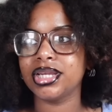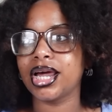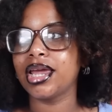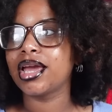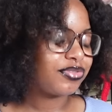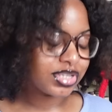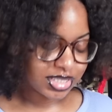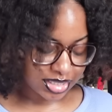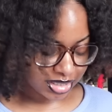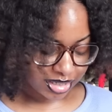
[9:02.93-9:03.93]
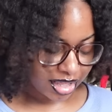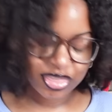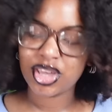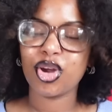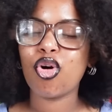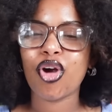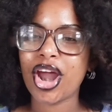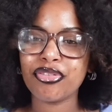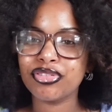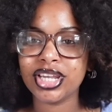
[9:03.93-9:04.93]
Like, if it's nothing
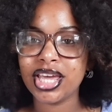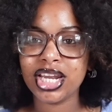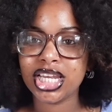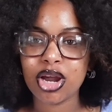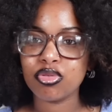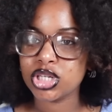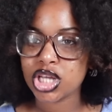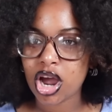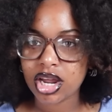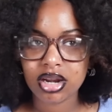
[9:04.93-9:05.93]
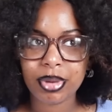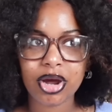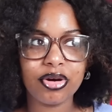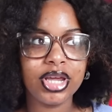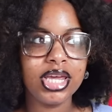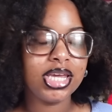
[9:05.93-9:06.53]
craft related that we're talking about,